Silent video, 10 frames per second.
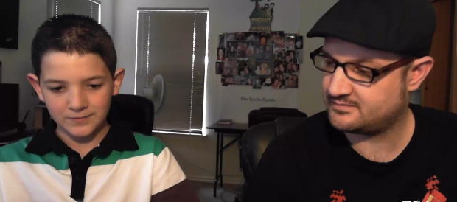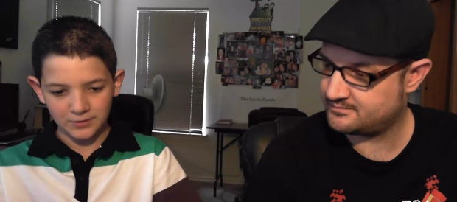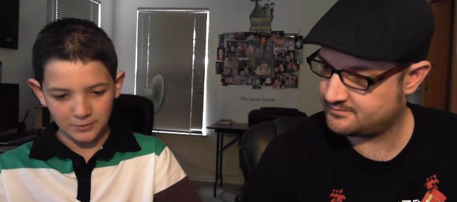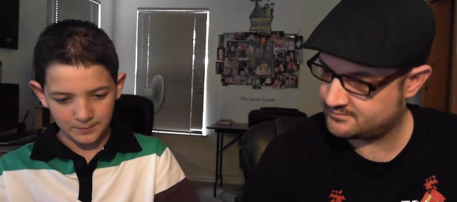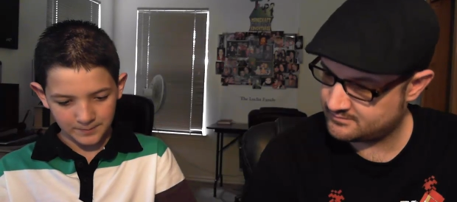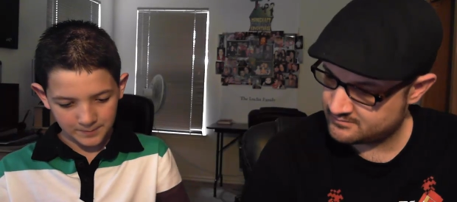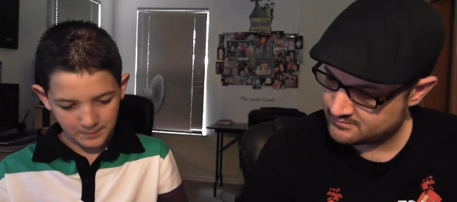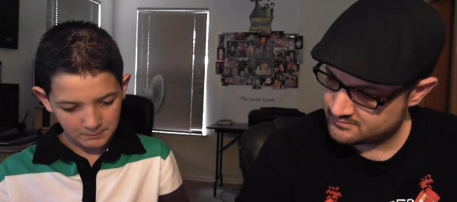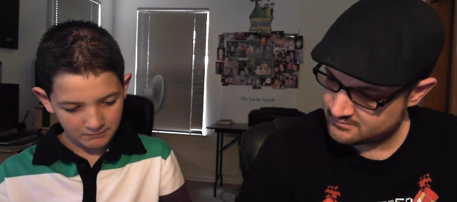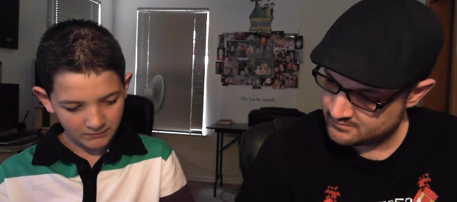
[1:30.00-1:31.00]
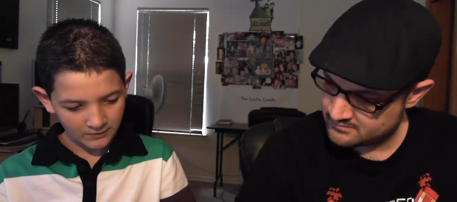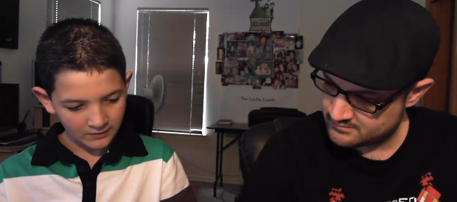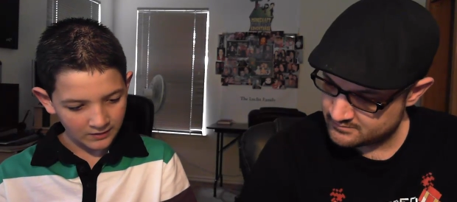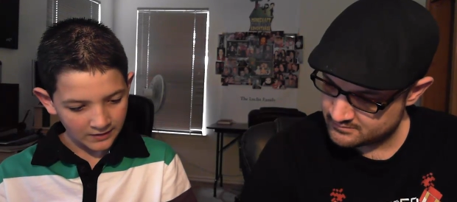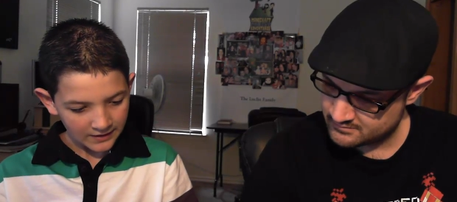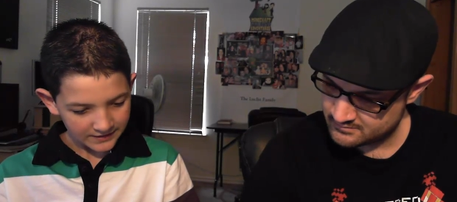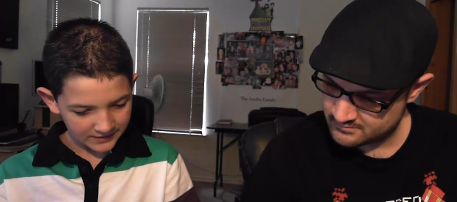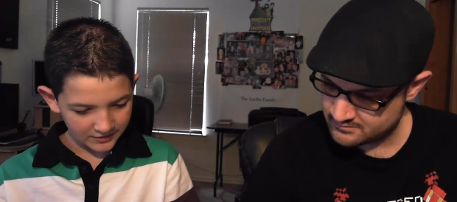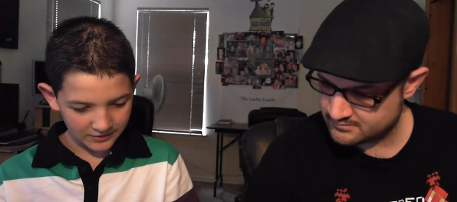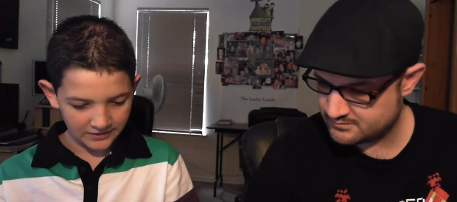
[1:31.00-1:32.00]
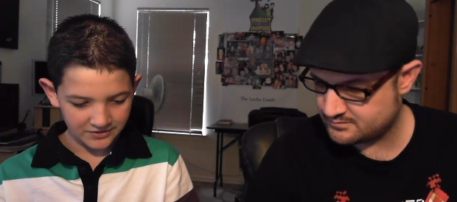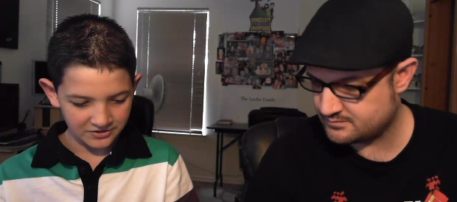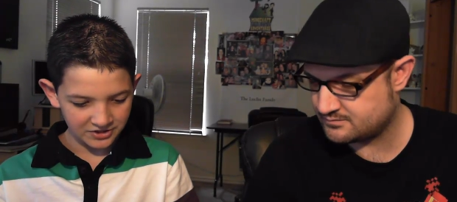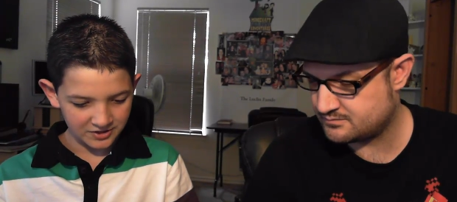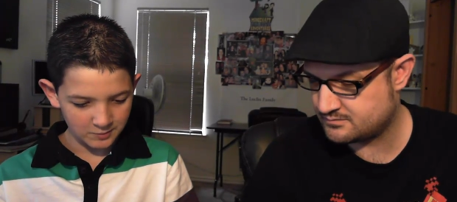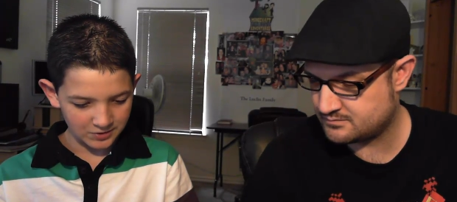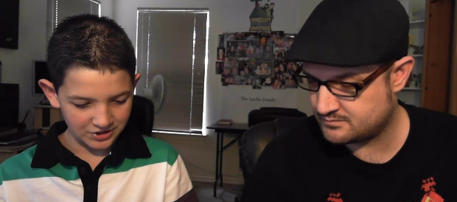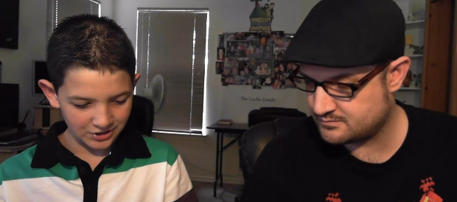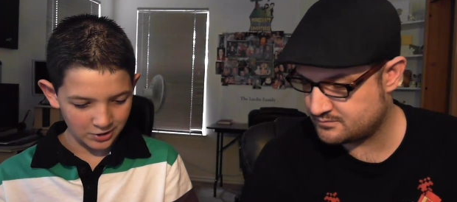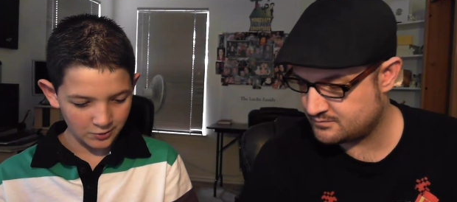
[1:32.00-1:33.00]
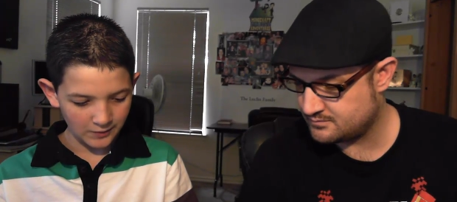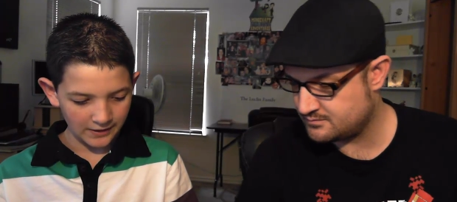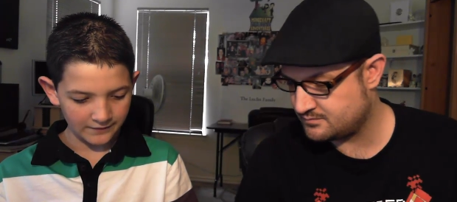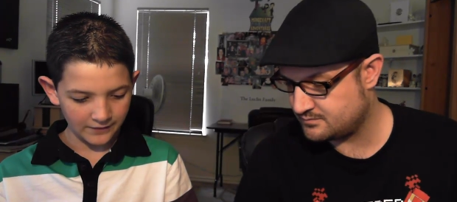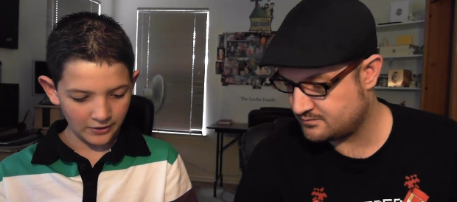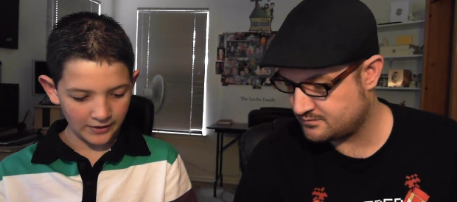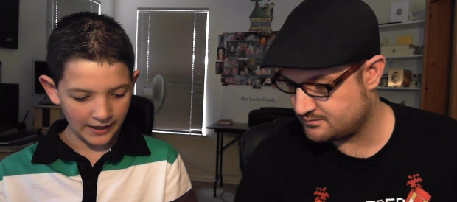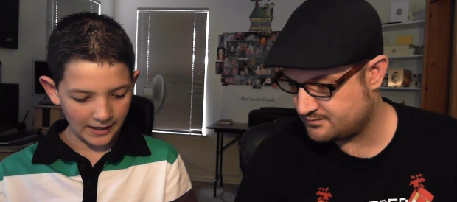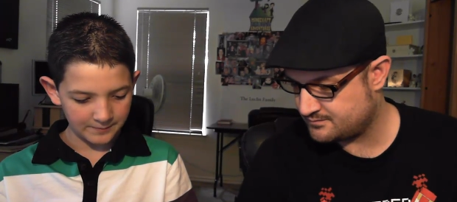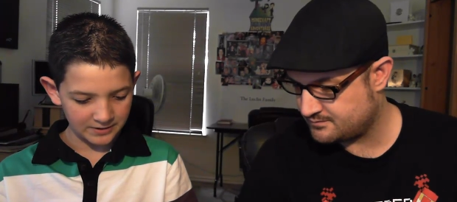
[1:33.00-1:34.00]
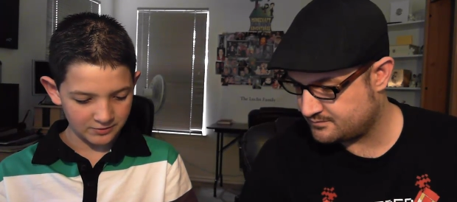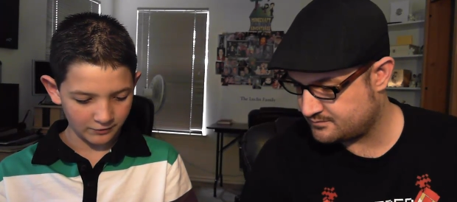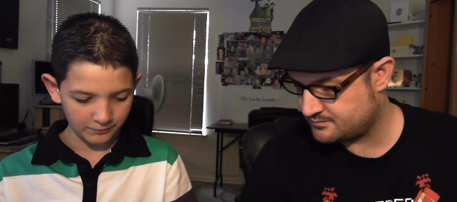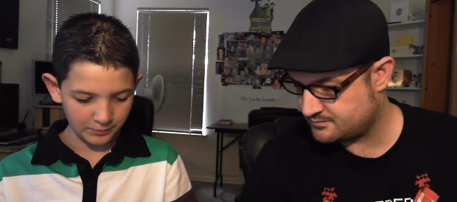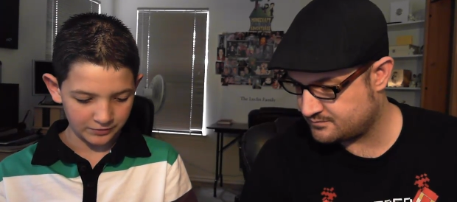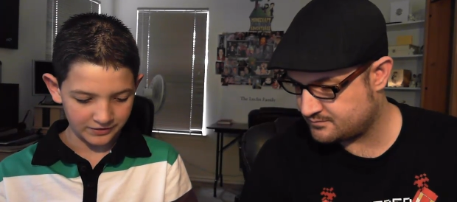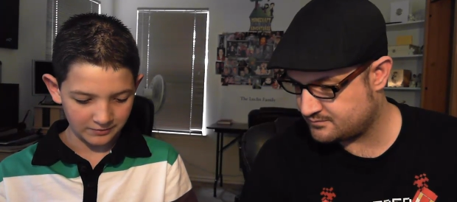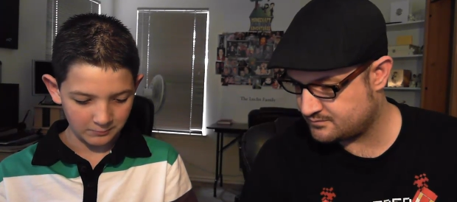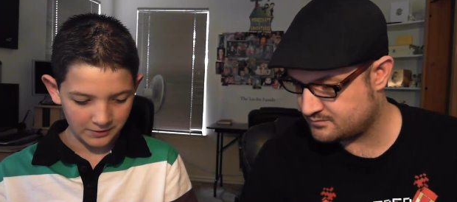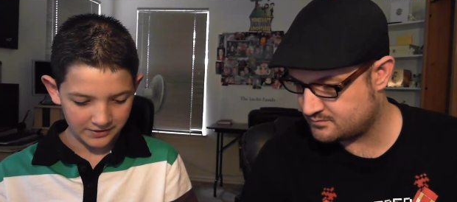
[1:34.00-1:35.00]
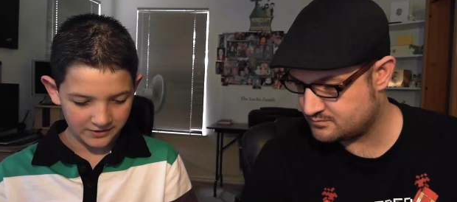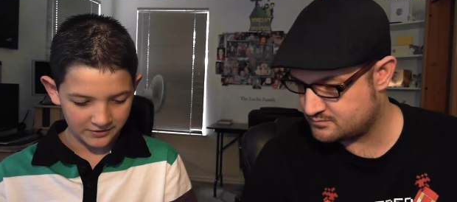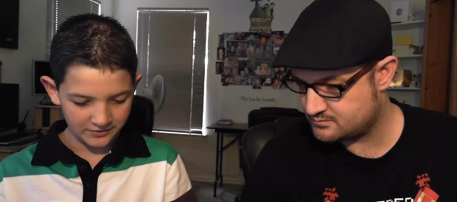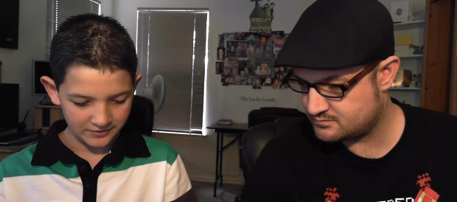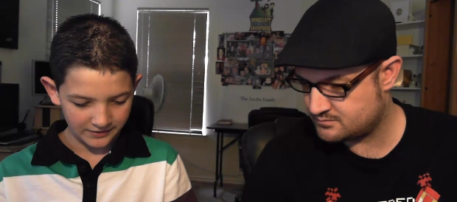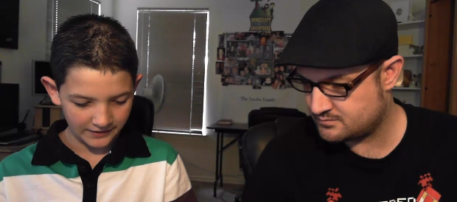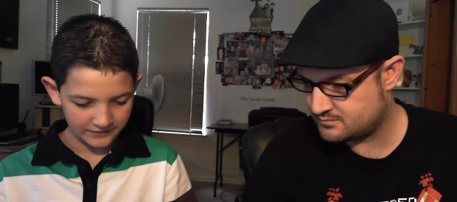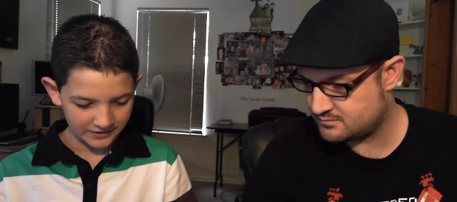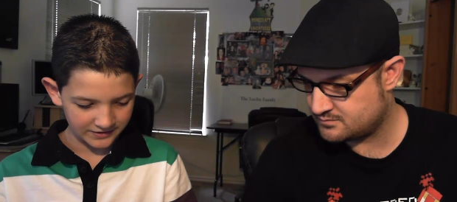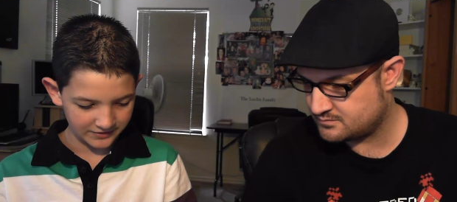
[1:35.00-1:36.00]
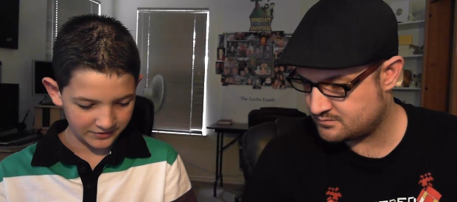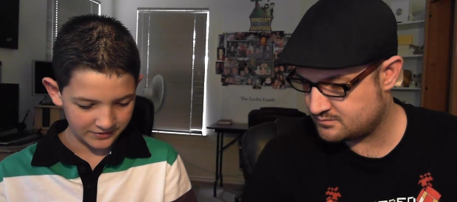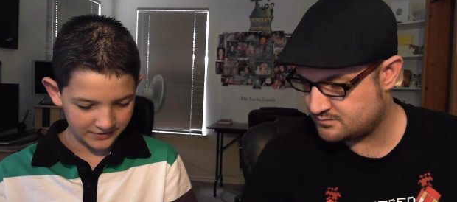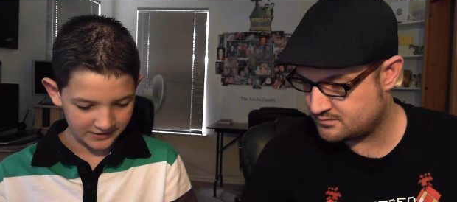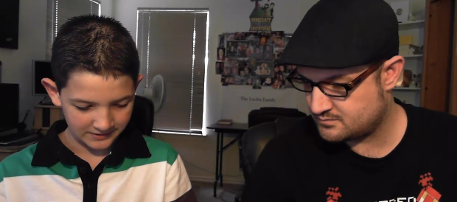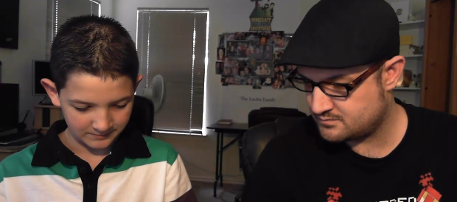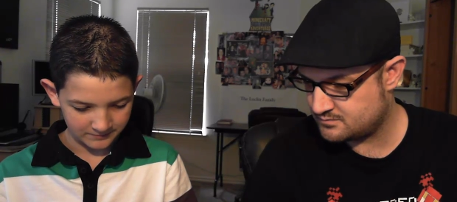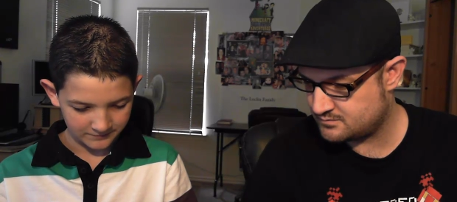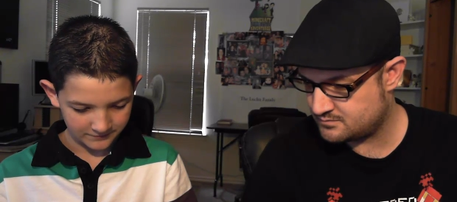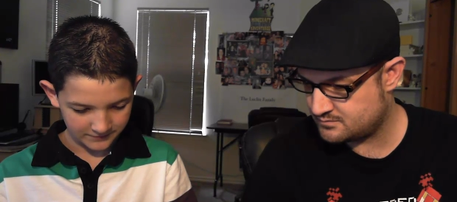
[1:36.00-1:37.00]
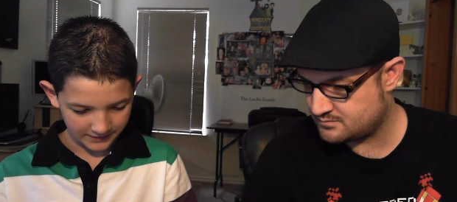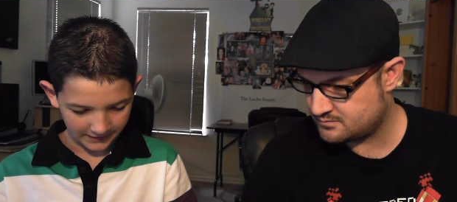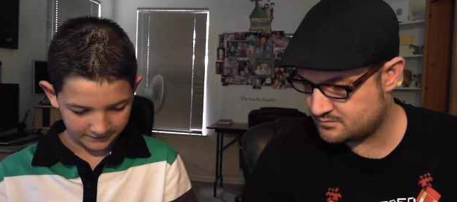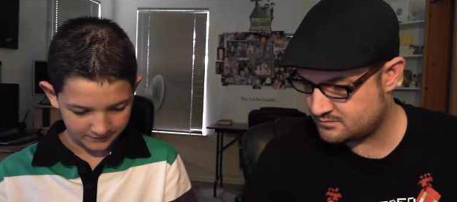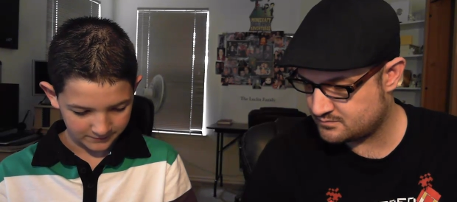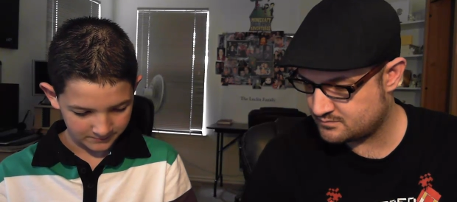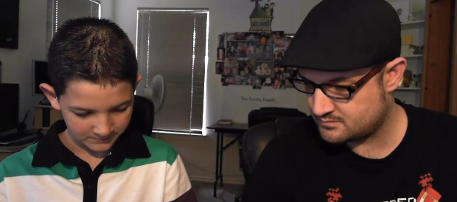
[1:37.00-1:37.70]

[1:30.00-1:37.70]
Speaker 1: so Dear Ethan, just wishing you a very happy 12th birthday. One year left until you're a teen. Laugh.